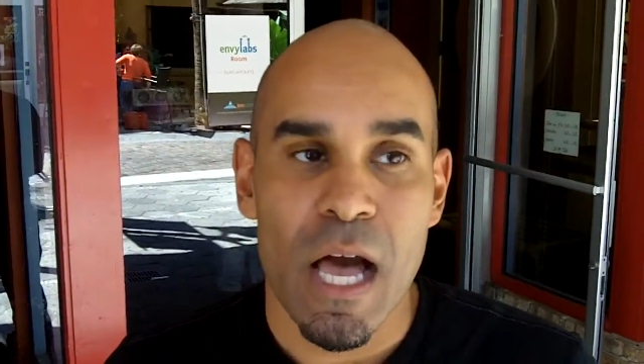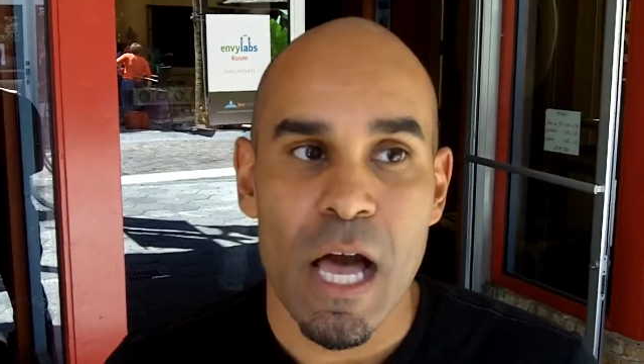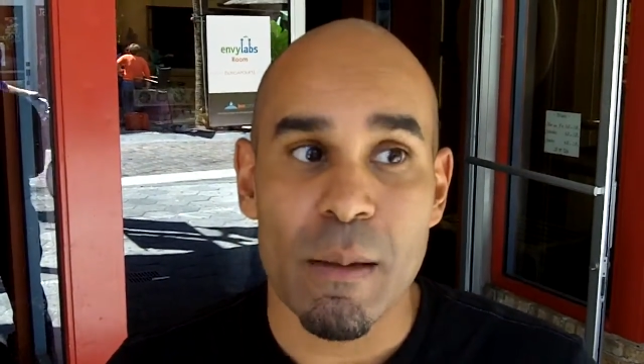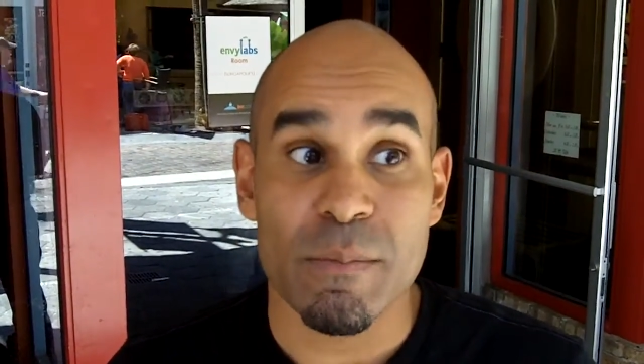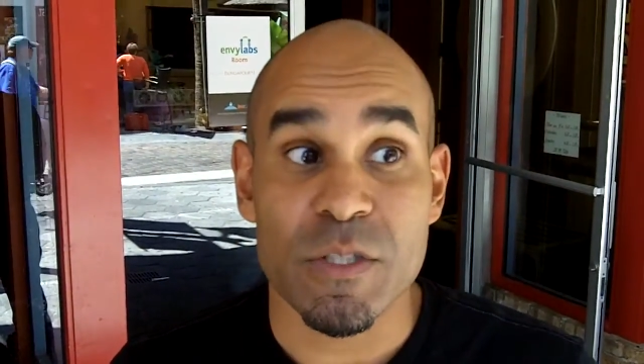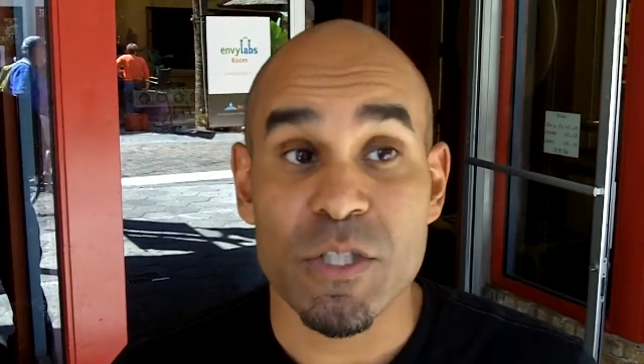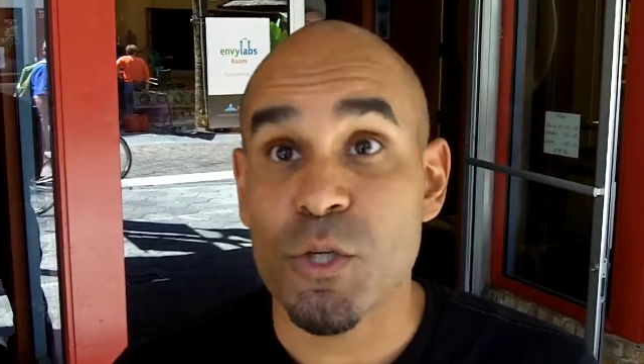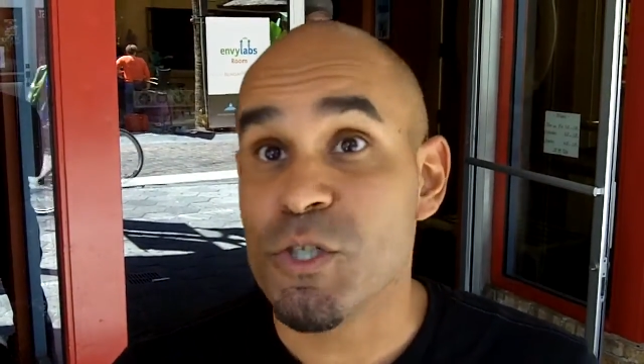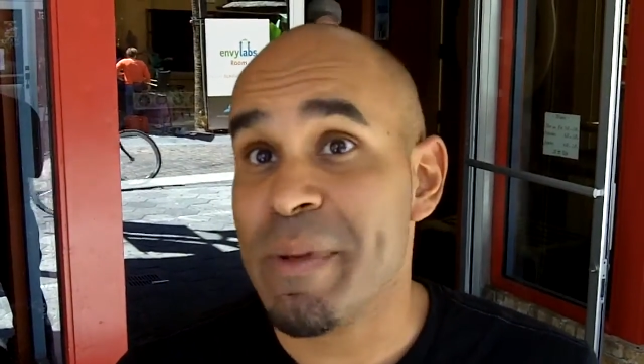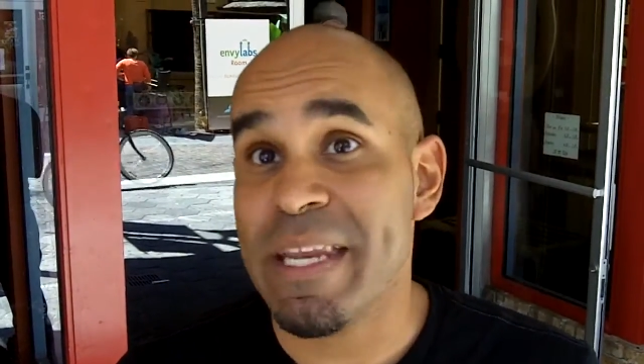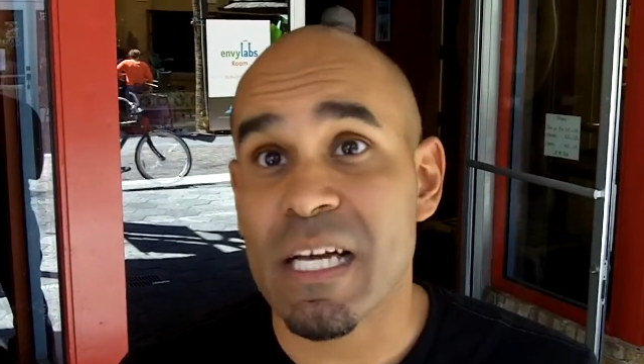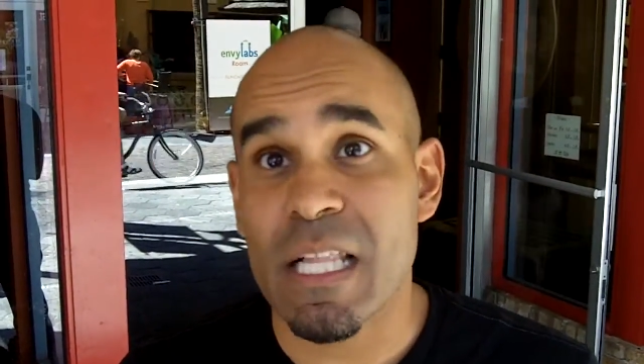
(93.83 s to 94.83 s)
um,
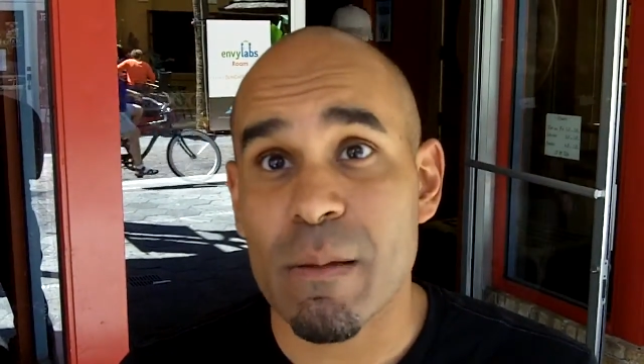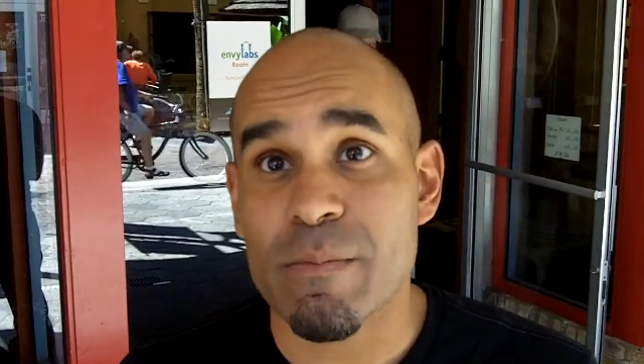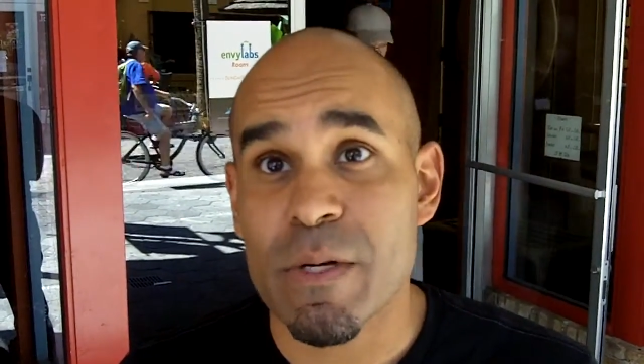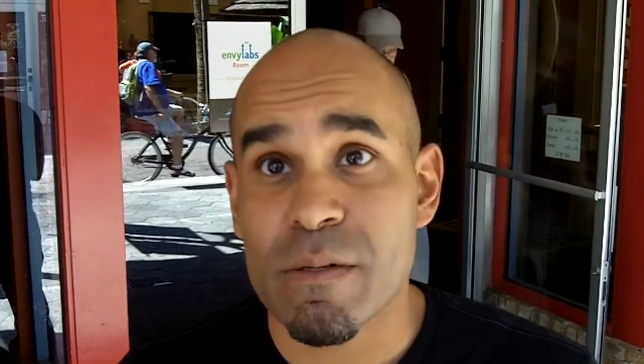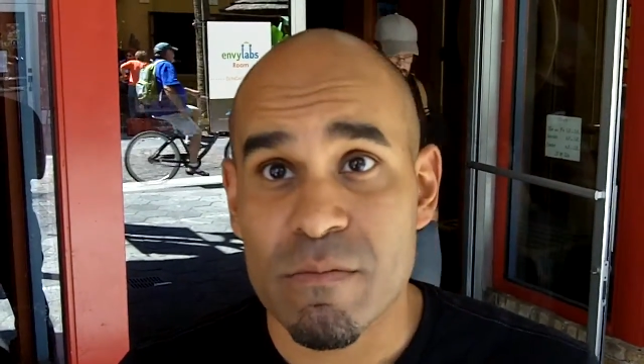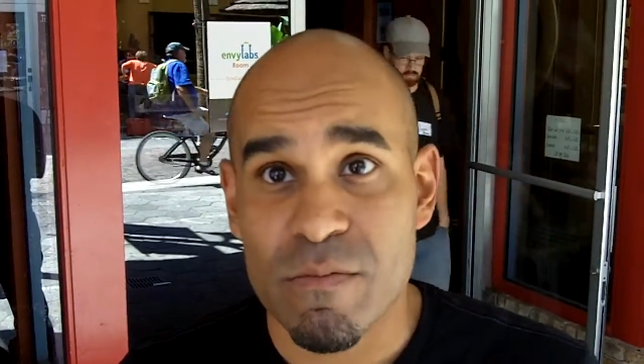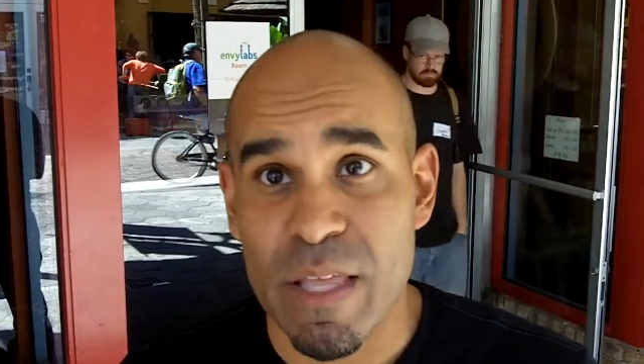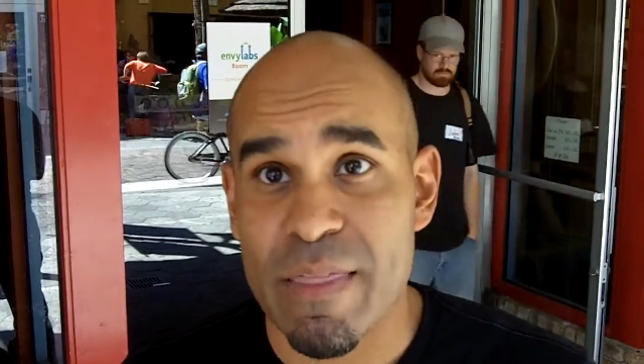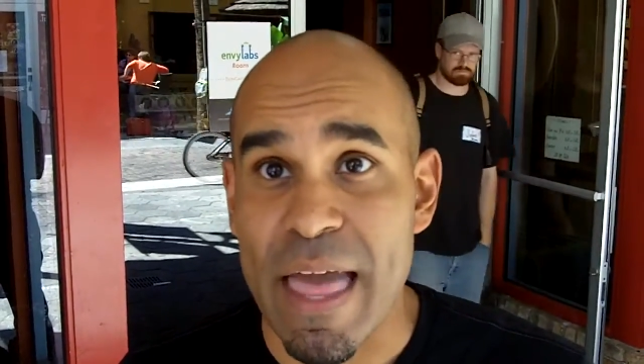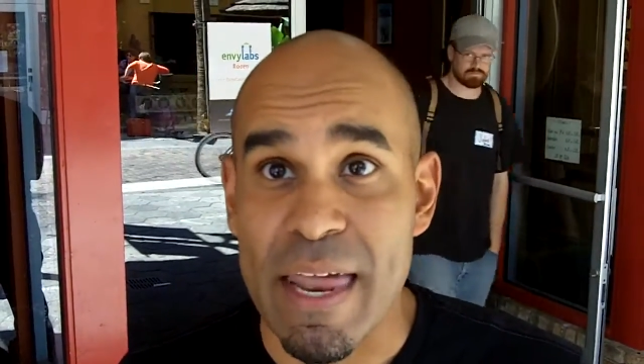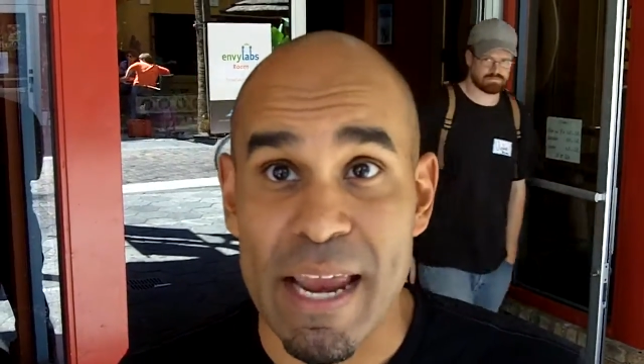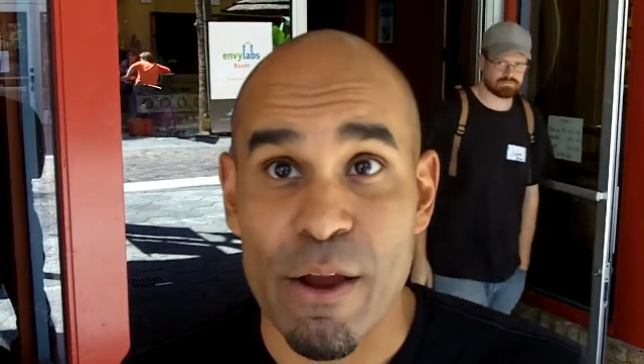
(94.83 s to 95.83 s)
Social Media Club
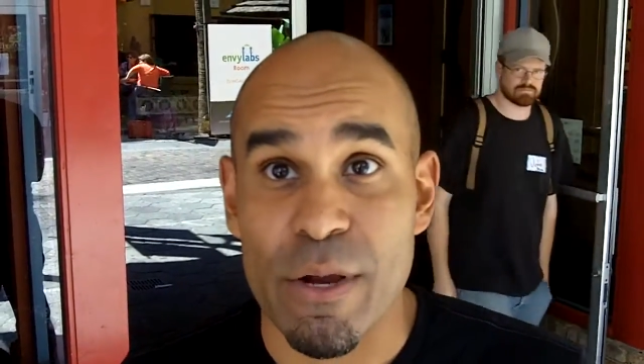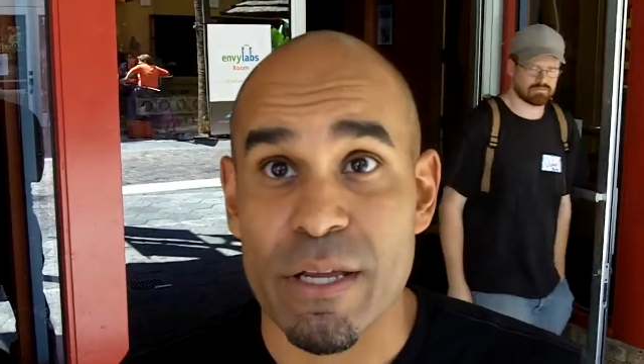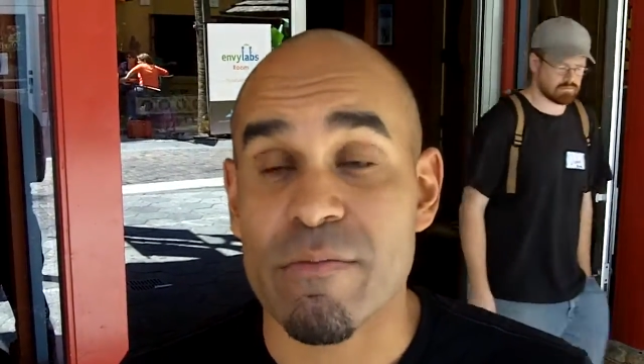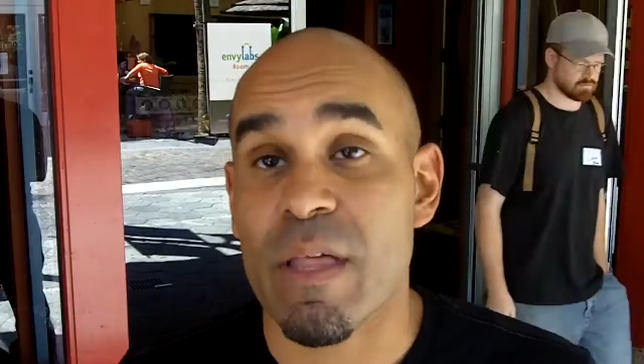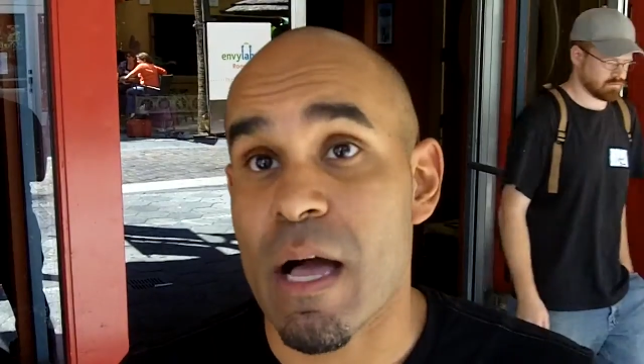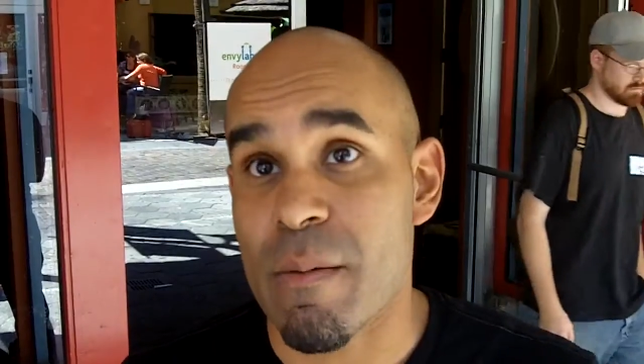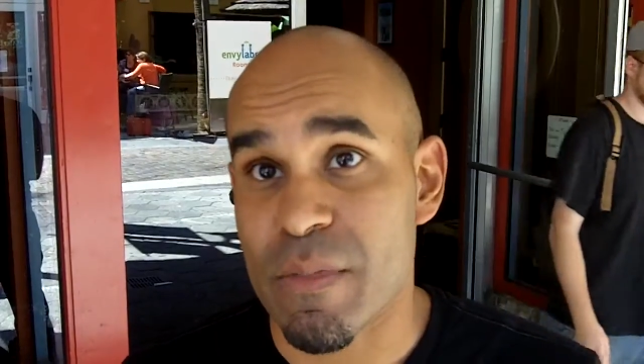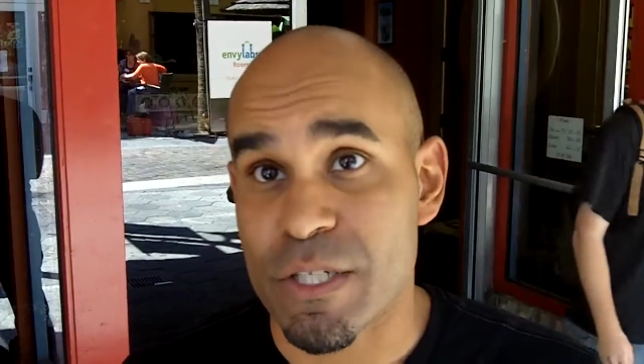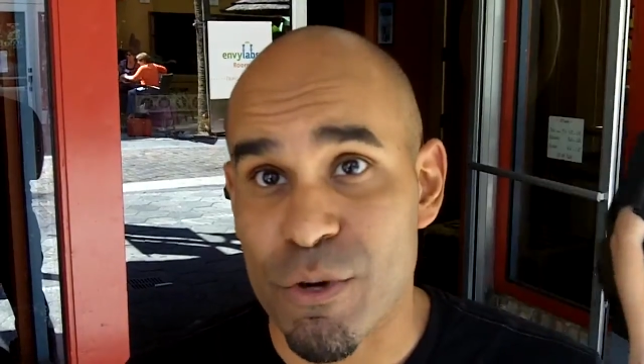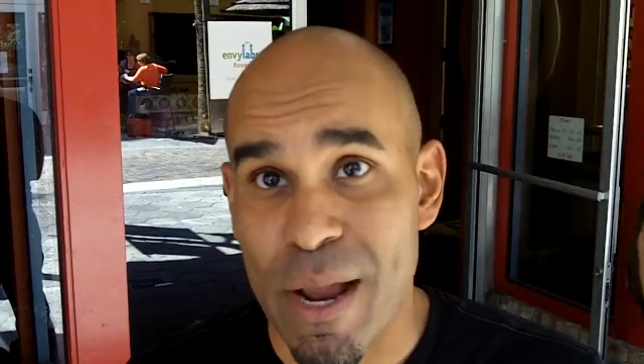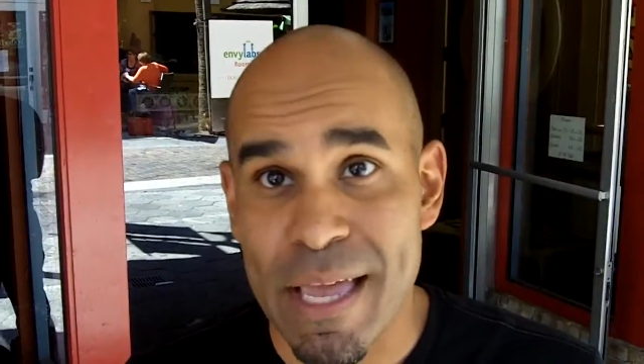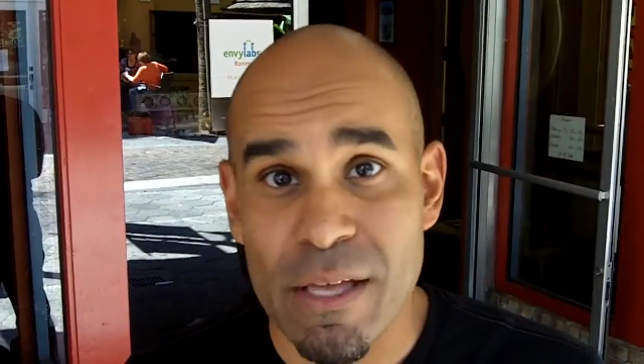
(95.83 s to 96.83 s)
in that area, the
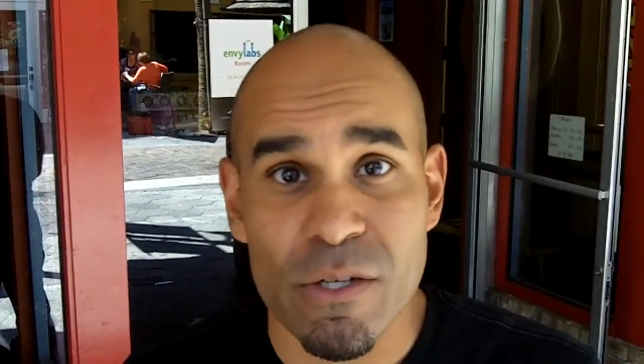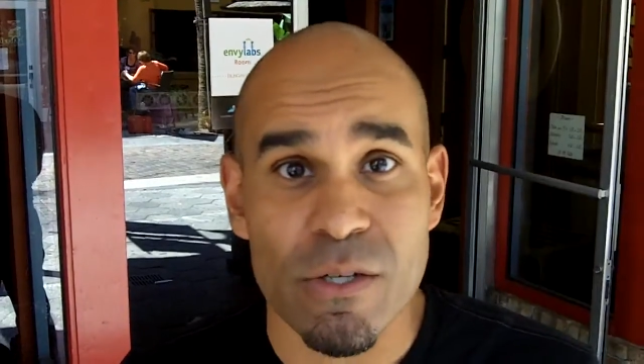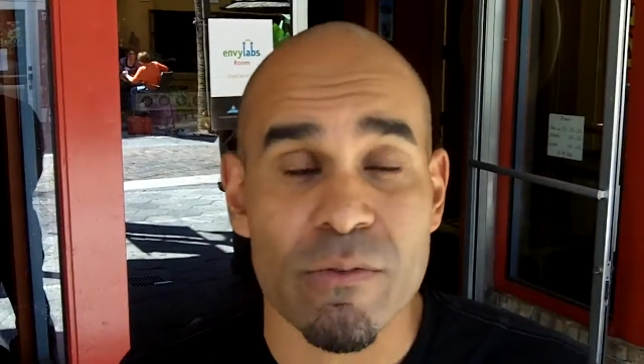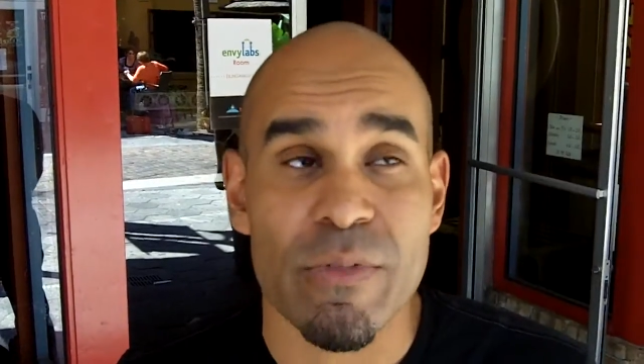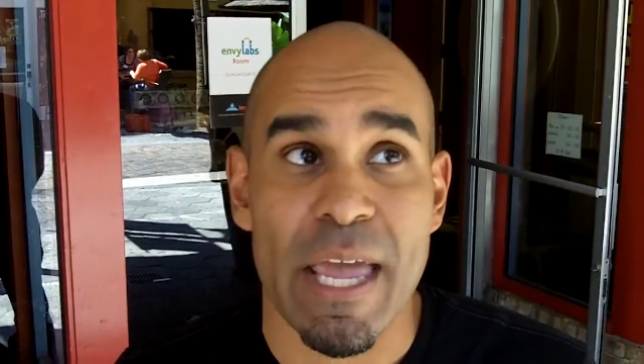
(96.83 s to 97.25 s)
Triangle.